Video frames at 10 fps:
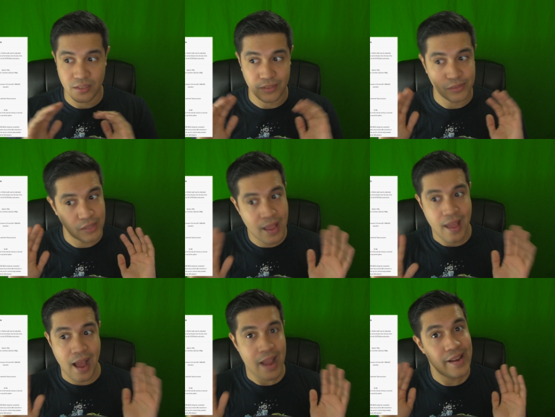so
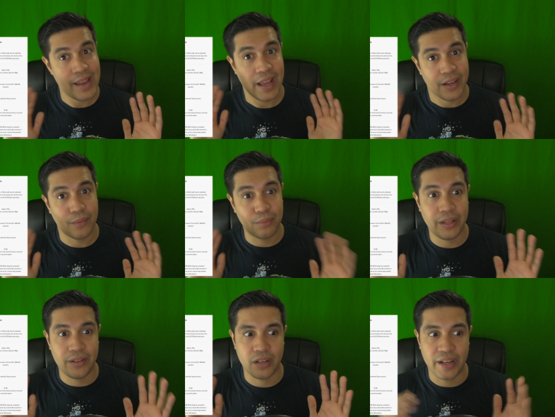I can't
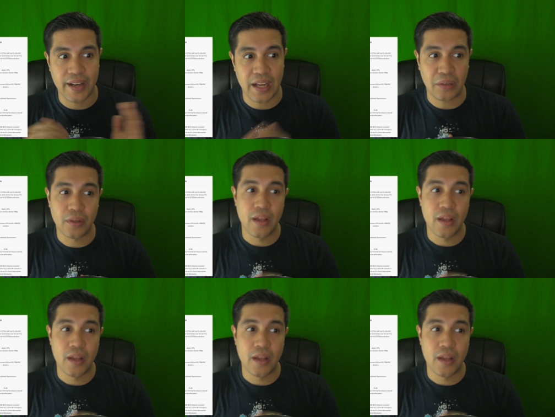complain right now.